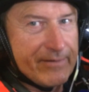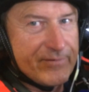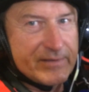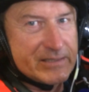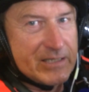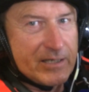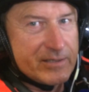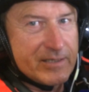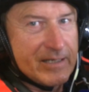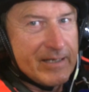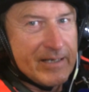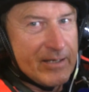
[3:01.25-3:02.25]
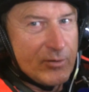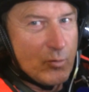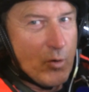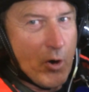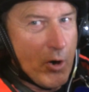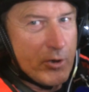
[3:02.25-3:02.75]
and if it starts
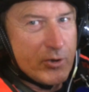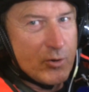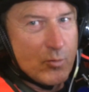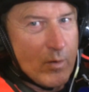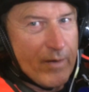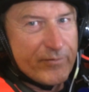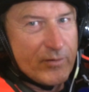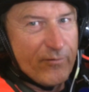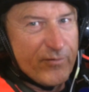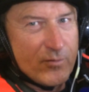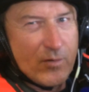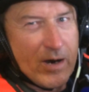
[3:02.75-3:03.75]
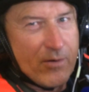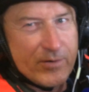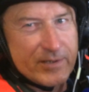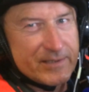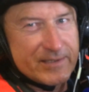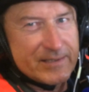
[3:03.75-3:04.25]
to hurt you after a few
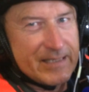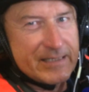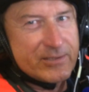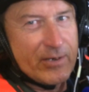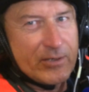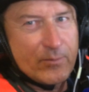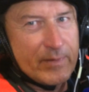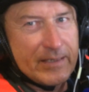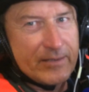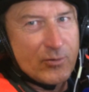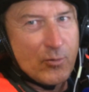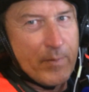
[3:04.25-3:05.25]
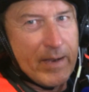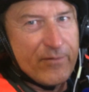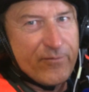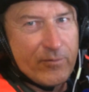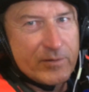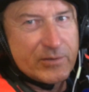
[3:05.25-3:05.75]
hours, that's going to be too
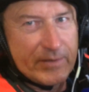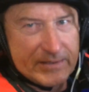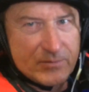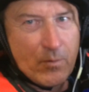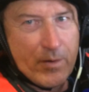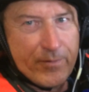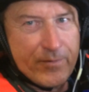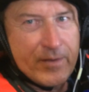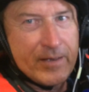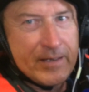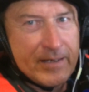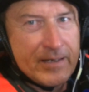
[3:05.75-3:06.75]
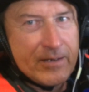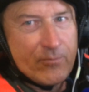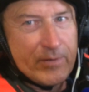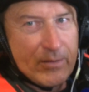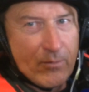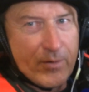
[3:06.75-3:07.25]
painful. So it's
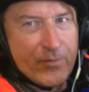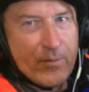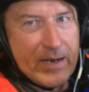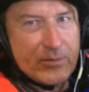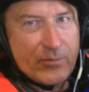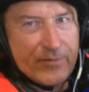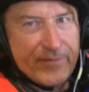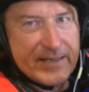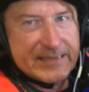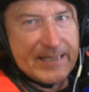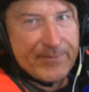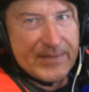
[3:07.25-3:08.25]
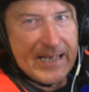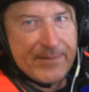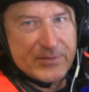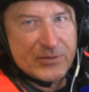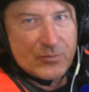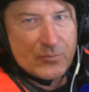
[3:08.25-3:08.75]
really worthwhile to invest some
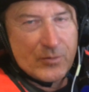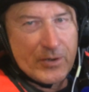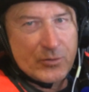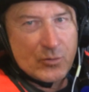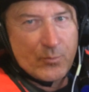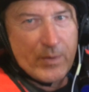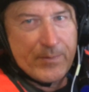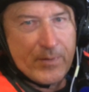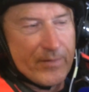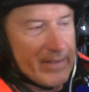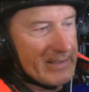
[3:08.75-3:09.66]
time to prepare